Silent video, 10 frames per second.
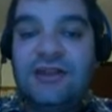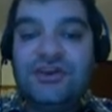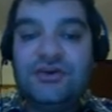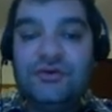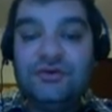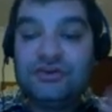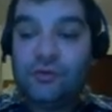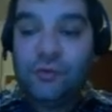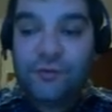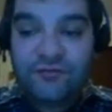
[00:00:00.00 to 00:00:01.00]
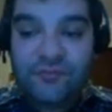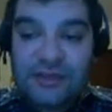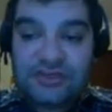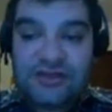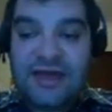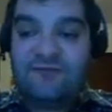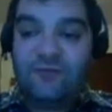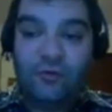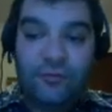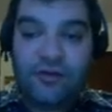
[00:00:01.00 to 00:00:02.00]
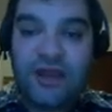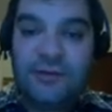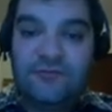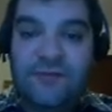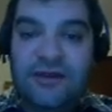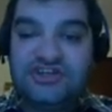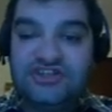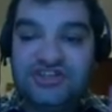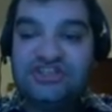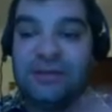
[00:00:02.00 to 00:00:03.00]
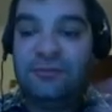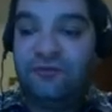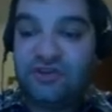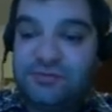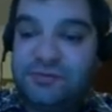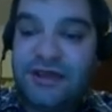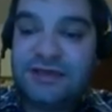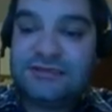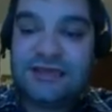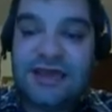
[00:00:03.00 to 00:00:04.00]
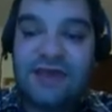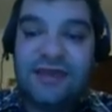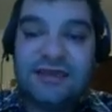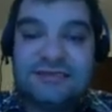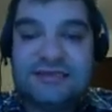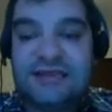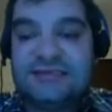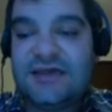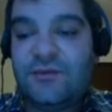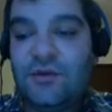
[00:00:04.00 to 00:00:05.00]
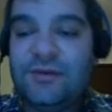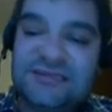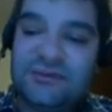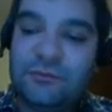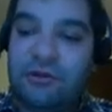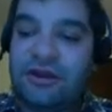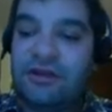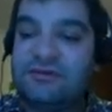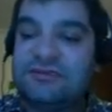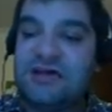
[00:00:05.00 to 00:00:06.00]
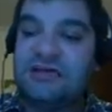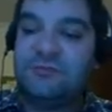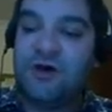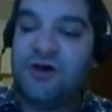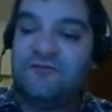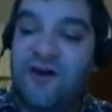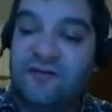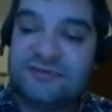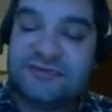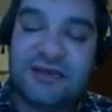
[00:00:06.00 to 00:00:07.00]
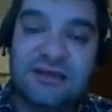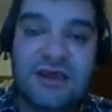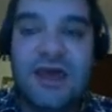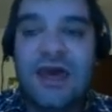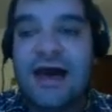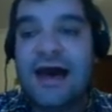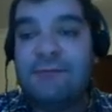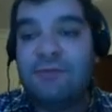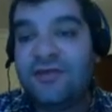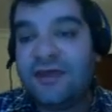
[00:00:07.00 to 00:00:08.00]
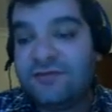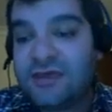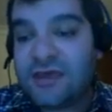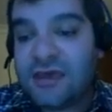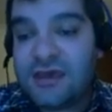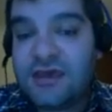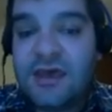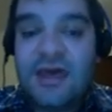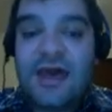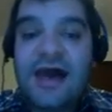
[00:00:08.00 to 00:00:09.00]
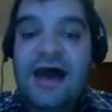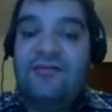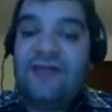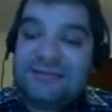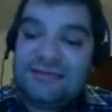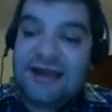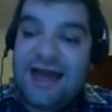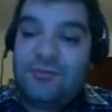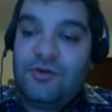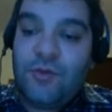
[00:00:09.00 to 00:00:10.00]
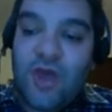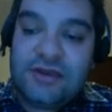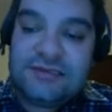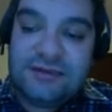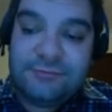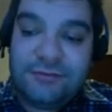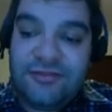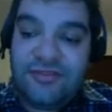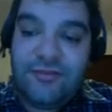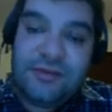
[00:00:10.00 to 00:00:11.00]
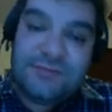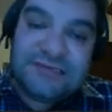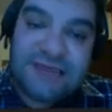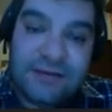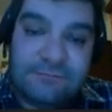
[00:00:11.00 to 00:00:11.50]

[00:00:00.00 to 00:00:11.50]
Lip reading: use all the information they have, all the brand new information to shape future plans. Okay, they can sit down and say, well, we said we were going to increase sales by 5% by the end of the year. That didn't happen. We only did it by 3%.